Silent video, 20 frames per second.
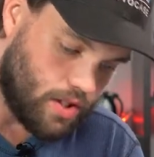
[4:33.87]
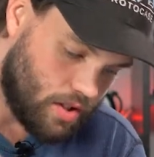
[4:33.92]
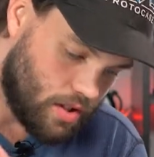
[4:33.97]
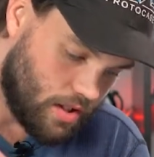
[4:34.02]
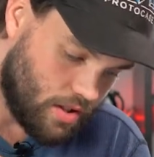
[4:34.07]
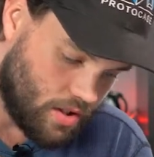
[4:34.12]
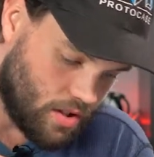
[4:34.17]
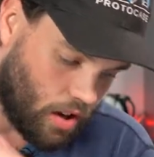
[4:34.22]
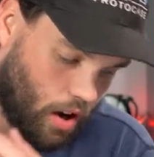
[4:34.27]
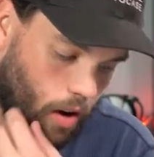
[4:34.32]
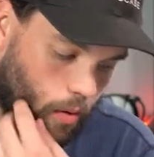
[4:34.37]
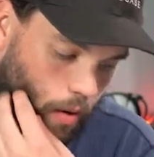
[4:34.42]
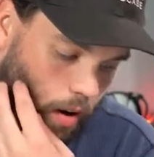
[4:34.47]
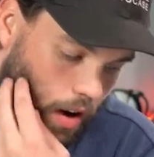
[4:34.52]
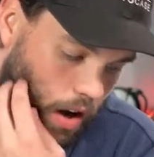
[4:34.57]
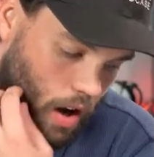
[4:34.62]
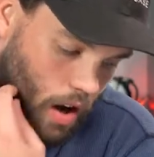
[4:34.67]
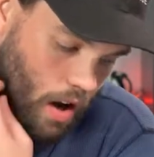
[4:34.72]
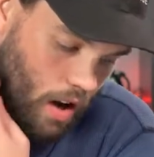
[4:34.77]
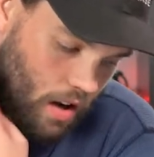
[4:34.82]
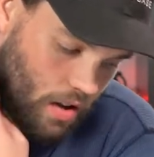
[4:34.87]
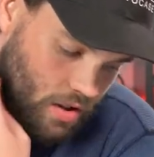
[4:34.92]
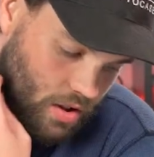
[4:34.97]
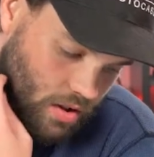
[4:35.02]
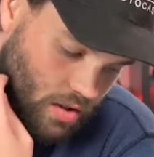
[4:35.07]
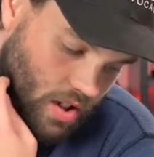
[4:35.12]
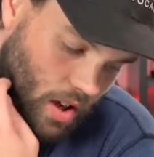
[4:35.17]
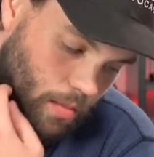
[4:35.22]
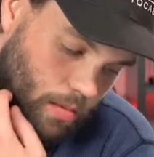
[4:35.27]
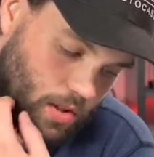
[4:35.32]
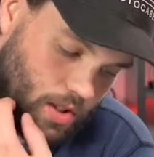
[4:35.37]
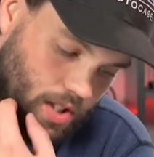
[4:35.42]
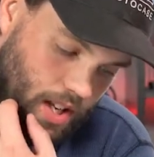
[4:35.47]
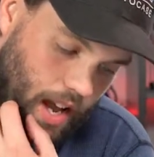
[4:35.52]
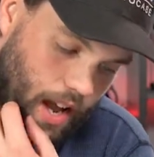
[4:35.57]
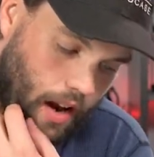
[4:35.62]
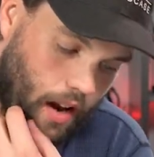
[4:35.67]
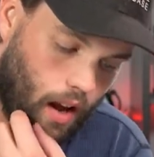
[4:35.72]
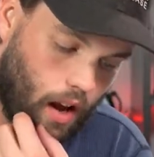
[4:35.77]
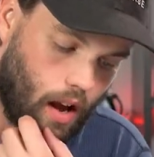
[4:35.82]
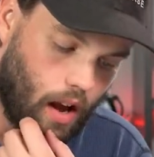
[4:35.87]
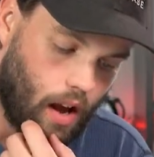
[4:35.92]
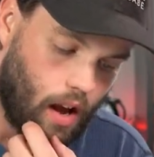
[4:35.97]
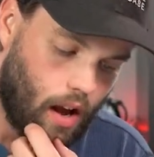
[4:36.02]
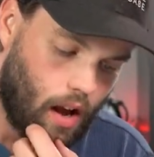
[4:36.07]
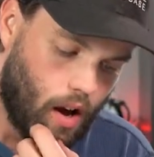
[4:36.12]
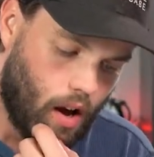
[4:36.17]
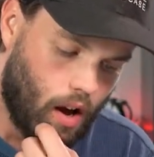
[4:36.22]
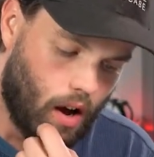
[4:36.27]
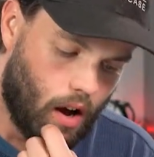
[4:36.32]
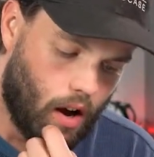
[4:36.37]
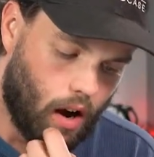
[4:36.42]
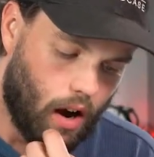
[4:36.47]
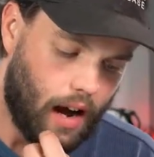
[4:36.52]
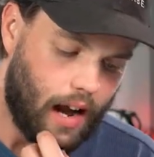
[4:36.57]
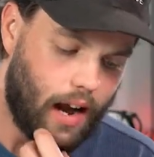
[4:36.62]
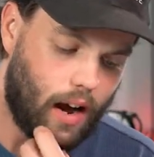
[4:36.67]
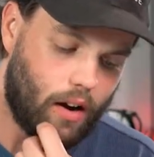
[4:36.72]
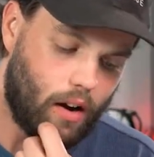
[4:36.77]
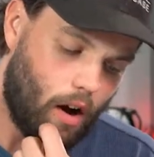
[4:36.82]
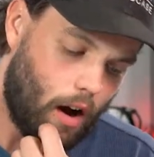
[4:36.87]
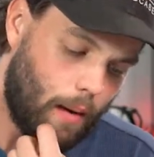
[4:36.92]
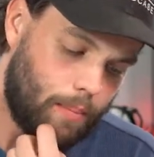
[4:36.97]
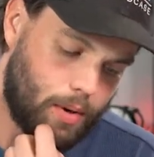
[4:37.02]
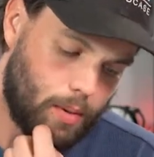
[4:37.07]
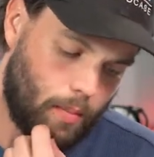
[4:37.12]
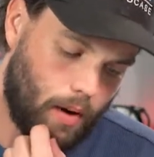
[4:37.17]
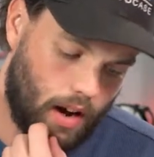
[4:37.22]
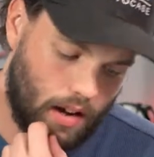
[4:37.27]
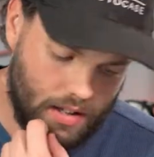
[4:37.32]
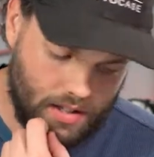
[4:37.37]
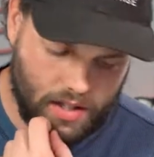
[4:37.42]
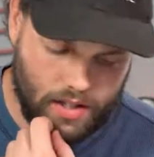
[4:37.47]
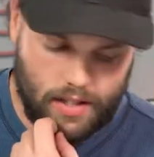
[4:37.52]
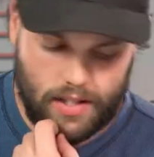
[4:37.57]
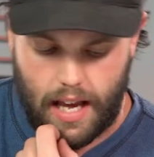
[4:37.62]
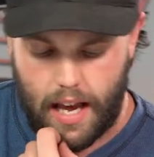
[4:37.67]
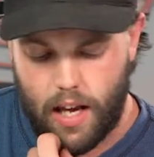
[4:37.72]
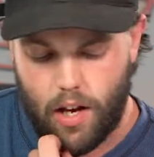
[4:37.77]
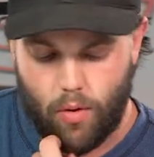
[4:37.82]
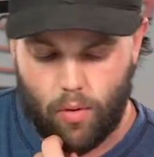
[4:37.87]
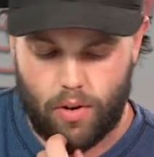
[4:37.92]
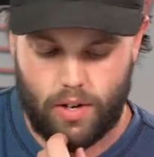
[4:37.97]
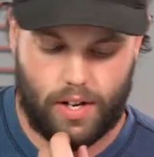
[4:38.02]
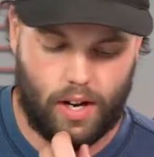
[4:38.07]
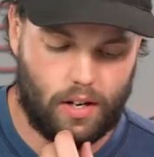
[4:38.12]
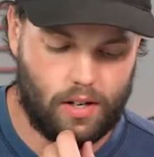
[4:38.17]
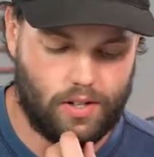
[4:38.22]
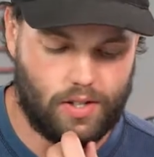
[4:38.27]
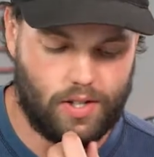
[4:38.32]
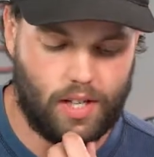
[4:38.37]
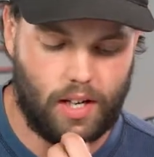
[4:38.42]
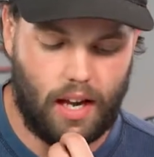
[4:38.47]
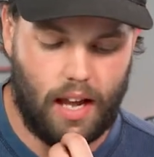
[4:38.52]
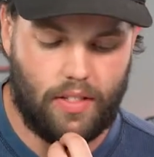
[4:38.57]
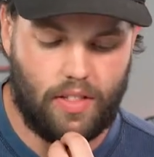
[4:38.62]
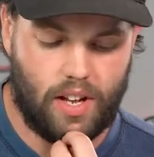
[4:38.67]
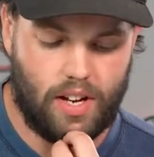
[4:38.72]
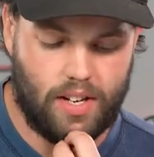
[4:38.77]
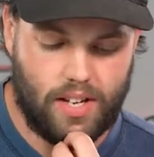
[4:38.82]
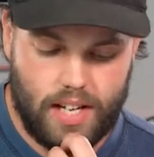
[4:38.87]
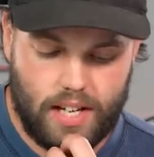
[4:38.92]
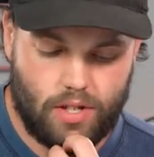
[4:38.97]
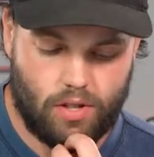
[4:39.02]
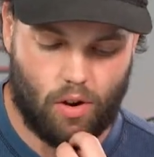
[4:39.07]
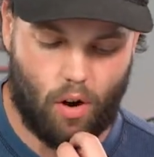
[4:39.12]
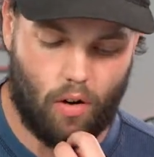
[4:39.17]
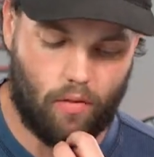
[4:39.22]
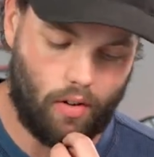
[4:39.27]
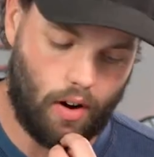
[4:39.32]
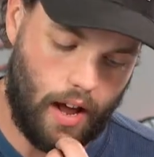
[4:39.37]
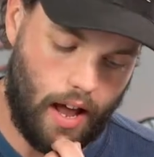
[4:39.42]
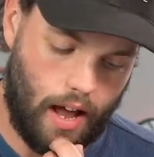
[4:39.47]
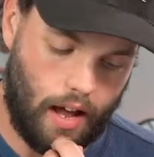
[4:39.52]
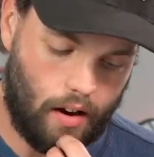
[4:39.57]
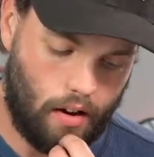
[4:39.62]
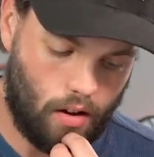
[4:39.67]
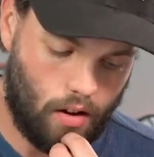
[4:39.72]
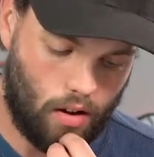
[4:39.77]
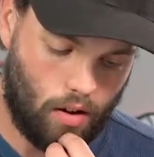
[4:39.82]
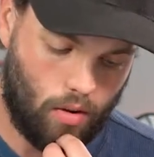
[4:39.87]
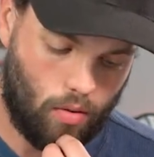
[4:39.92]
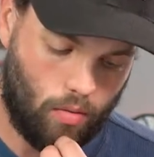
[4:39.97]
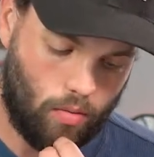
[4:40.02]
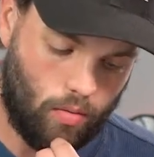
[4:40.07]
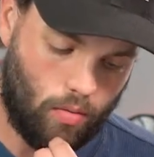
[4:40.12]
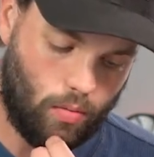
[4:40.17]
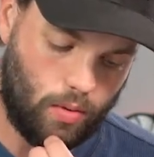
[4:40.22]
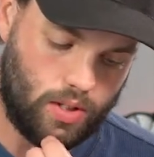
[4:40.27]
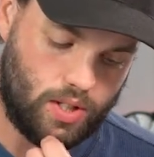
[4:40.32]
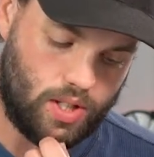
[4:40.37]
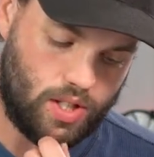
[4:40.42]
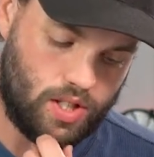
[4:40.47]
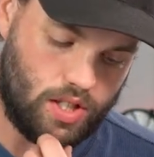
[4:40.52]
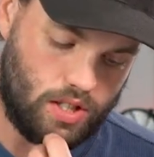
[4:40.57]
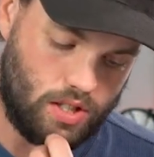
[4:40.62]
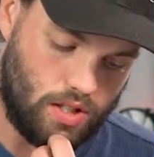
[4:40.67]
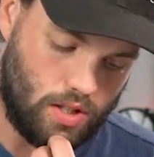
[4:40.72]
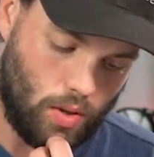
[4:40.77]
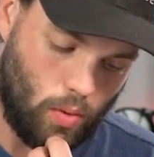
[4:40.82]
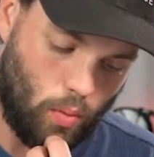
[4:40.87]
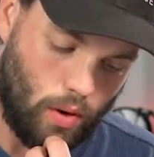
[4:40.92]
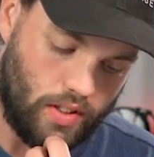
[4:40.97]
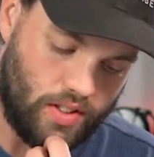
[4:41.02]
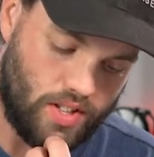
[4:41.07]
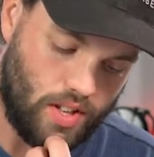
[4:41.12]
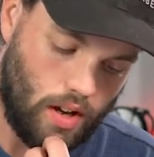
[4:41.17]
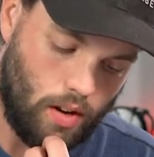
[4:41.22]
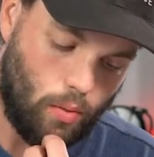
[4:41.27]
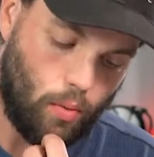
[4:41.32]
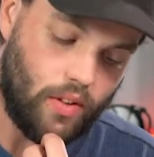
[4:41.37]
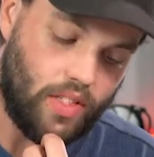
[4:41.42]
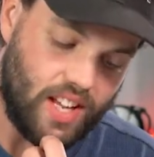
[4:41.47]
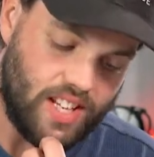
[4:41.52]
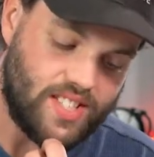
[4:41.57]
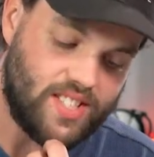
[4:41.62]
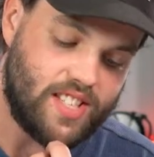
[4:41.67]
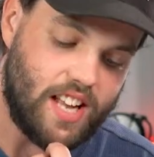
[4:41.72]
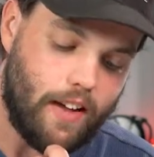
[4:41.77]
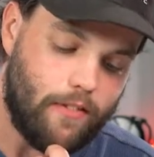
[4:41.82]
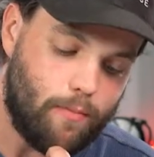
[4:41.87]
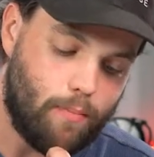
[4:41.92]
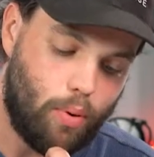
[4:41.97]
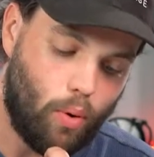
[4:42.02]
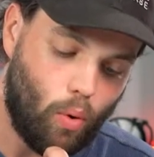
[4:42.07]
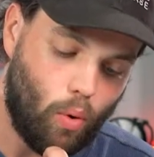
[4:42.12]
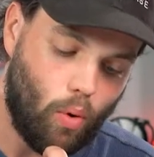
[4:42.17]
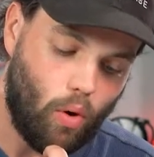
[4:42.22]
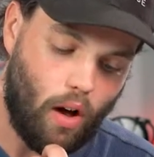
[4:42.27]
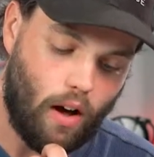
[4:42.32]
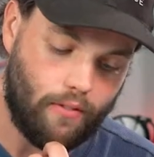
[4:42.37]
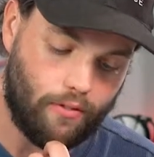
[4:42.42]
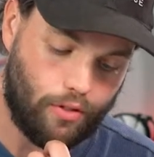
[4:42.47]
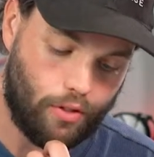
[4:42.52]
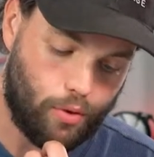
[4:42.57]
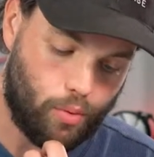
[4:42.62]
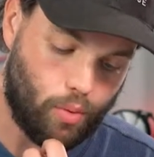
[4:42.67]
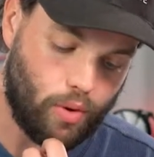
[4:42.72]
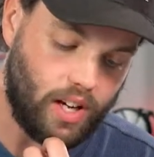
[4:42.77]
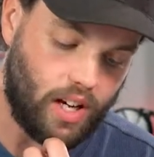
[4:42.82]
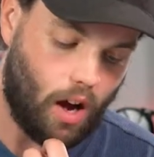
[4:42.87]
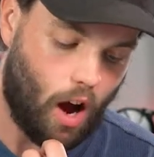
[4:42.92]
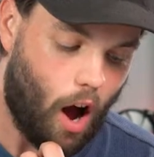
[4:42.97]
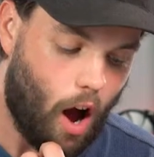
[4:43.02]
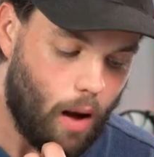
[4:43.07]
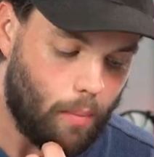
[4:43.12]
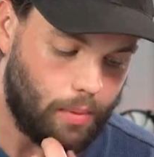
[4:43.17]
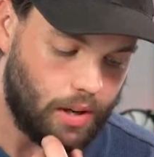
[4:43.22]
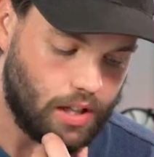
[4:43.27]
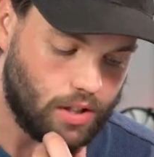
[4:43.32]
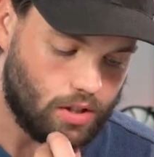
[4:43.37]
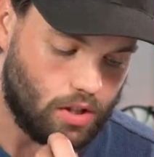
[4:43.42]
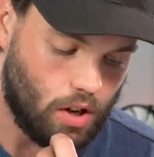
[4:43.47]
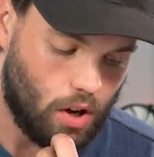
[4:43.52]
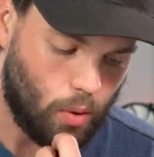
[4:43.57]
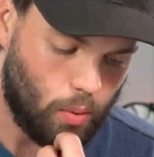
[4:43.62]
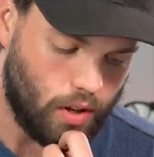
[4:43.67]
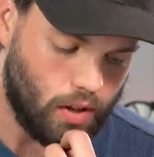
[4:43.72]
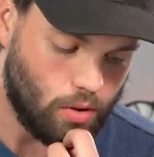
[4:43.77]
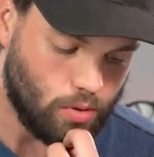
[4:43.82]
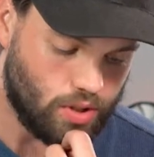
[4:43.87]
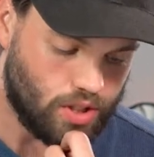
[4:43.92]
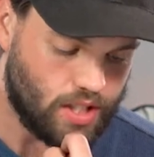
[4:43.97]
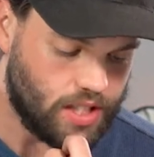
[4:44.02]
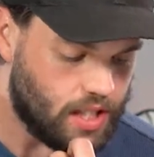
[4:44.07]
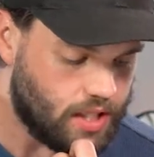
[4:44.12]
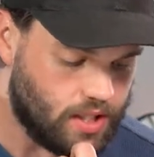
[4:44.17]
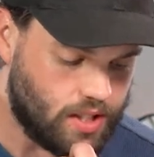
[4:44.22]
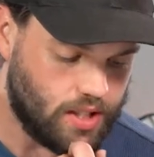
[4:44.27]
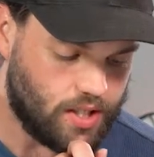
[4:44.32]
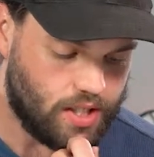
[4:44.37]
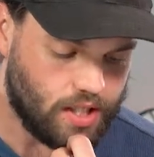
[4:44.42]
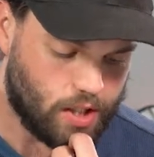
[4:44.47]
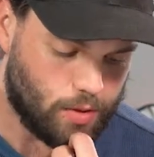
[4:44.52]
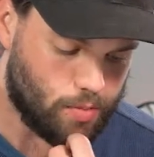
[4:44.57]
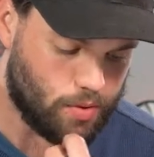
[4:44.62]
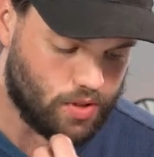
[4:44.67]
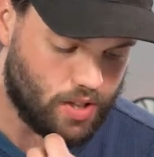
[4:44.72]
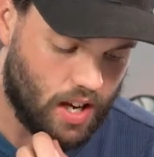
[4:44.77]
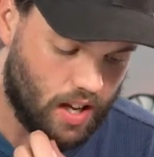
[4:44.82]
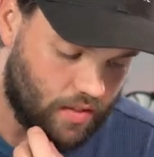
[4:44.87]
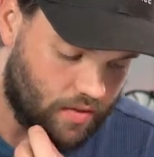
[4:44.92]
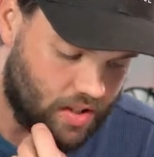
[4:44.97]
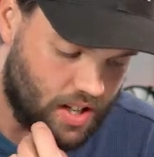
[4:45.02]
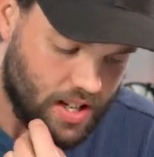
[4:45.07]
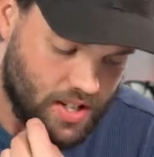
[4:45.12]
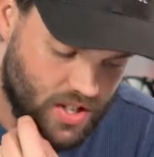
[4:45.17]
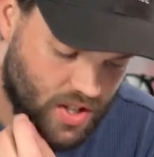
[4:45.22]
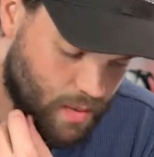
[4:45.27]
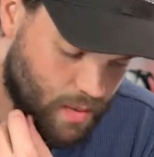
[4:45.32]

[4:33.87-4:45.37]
is a good one. So someone said, how to optimize the data redundancy and the disk overhead. With a Ceph pool of 3 copies, we lose 66% of disk